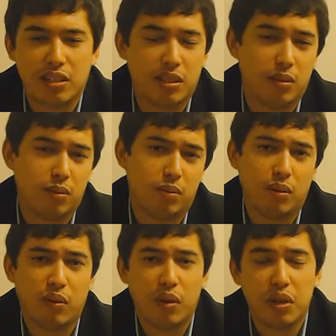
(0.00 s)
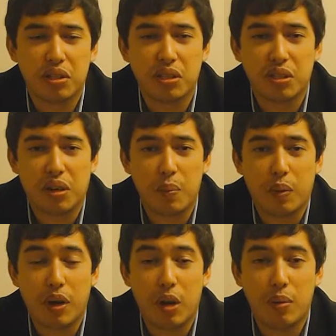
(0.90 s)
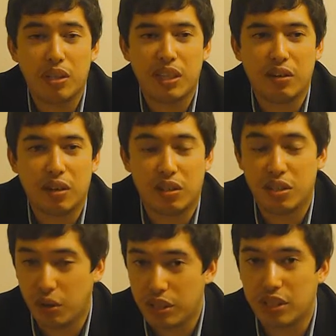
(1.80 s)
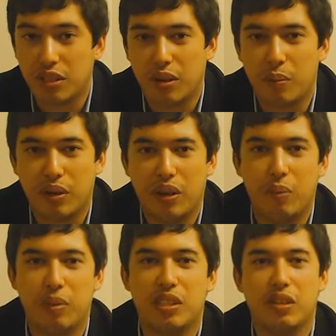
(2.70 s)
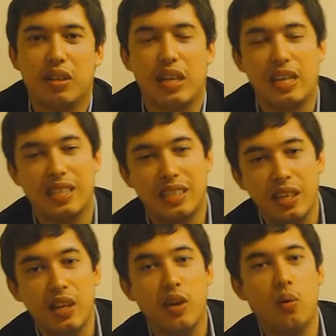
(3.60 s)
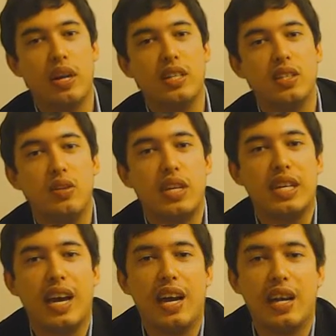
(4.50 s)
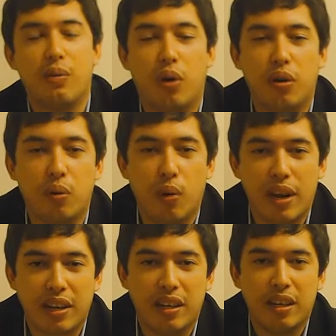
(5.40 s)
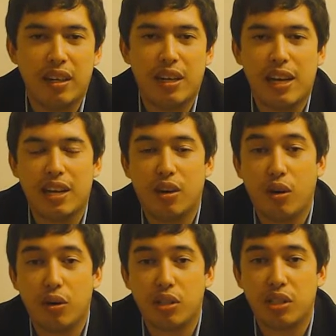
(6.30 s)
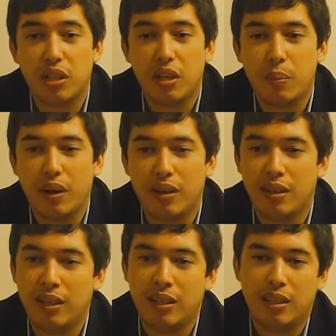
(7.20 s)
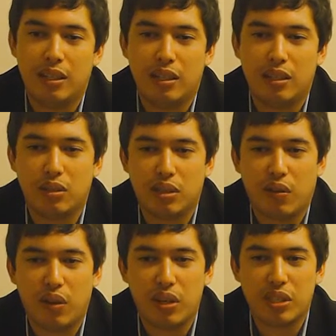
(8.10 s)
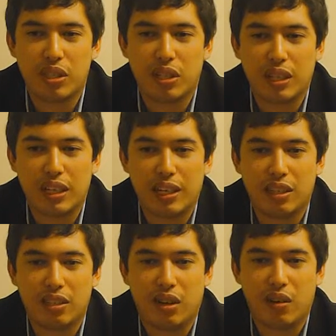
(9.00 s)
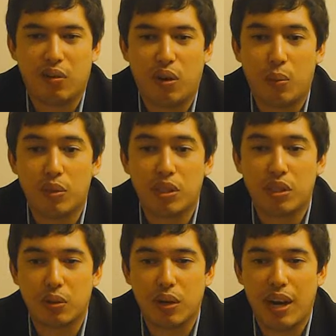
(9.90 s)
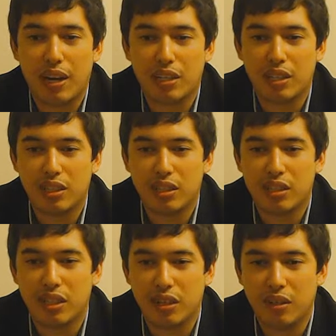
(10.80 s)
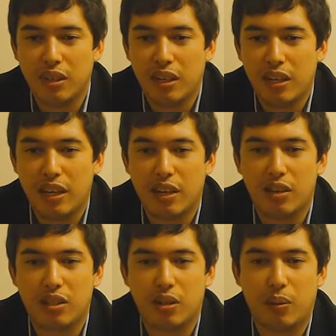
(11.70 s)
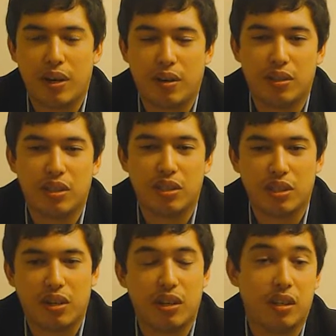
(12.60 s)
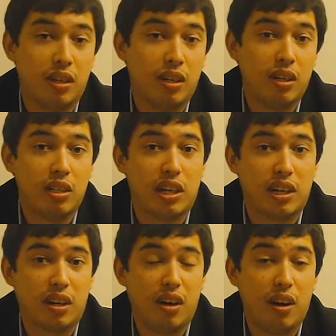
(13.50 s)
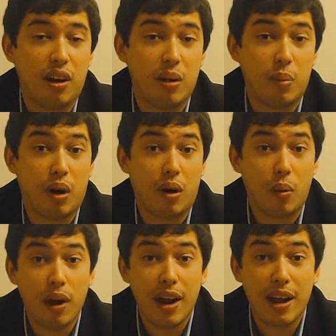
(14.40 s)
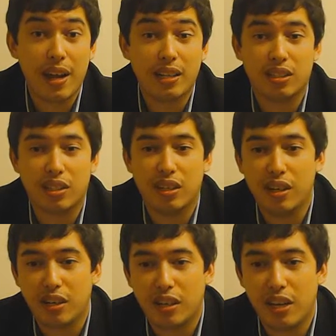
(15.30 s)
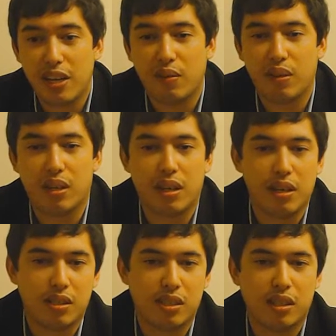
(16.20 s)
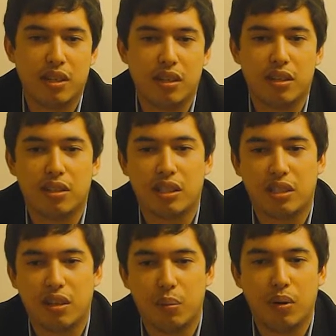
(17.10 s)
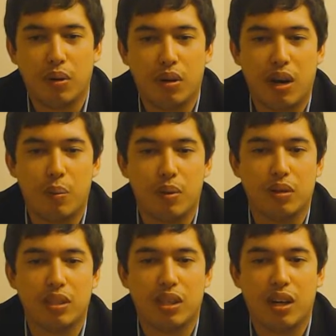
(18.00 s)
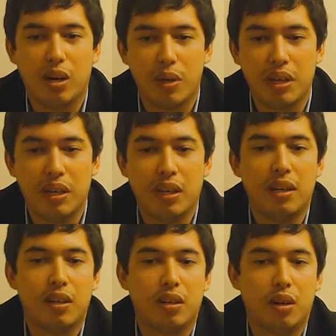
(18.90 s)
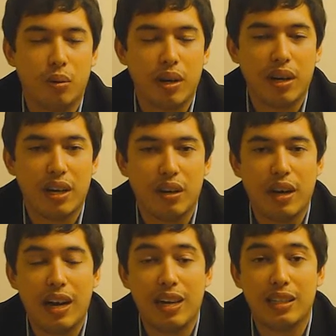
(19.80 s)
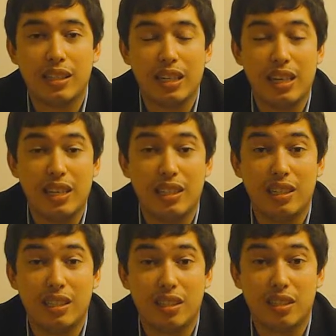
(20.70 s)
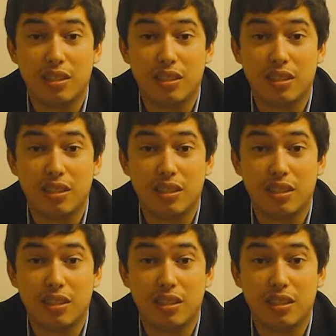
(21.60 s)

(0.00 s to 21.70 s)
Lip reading: It's the first designed by Hermann Tilke, solely designed by Hermann Tilke. He did redo the A1 ring in Austria, but this is the first circuit he had designed from scratch, and so he also went on to design Shanghai, Bahrain, Turkey, Valencia, Singapore, Abu Dhabi, Korea and India.